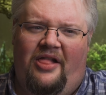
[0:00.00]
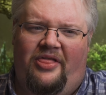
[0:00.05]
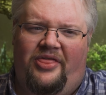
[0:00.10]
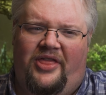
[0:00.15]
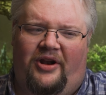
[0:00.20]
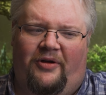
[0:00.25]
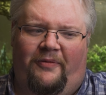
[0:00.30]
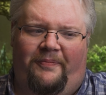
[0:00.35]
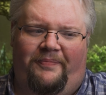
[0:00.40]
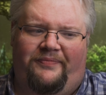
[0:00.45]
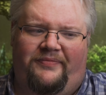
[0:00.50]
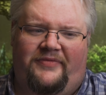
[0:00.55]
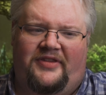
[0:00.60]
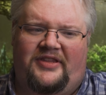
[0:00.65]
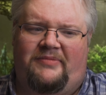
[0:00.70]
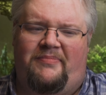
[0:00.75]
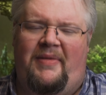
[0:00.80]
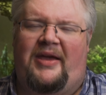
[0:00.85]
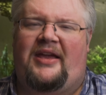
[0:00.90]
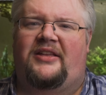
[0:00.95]
that'll
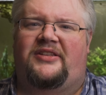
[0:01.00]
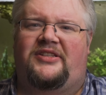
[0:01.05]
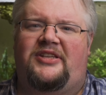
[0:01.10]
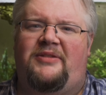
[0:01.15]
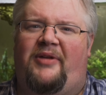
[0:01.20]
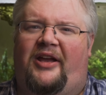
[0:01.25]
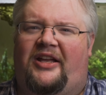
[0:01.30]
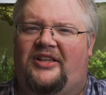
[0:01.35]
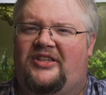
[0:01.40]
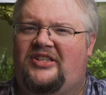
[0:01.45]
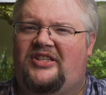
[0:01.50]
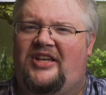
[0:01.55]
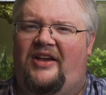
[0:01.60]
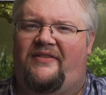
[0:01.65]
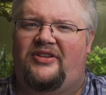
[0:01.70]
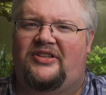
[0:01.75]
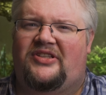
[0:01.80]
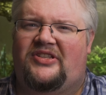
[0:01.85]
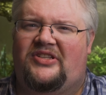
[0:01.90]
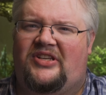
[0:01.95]
make it seem like it's
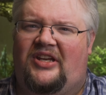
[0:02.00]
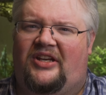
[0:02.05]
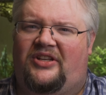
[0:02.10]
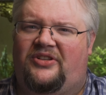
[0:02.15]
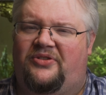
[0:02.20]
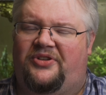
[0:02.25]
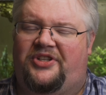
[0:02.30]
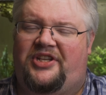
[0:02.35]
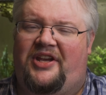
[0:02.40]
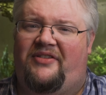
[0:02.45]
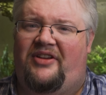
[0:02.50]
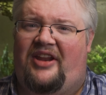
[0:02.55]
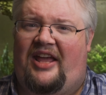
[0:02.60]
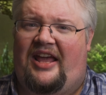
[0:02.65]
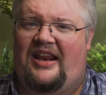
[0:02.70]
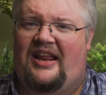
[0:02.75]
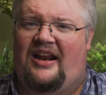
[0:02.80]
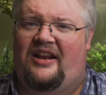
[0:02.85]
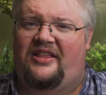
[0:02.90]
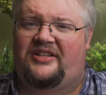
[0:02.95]
seven six or seven
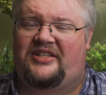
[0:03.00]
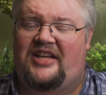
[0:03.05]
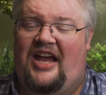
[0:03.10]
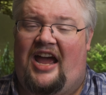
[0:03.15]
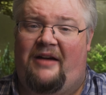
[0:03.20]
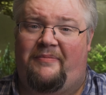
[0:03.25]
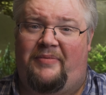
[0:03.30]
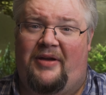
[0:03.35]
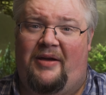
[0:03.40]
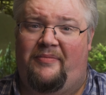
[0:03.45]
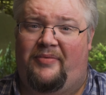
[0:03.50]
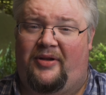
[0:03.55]
eight out of the tap.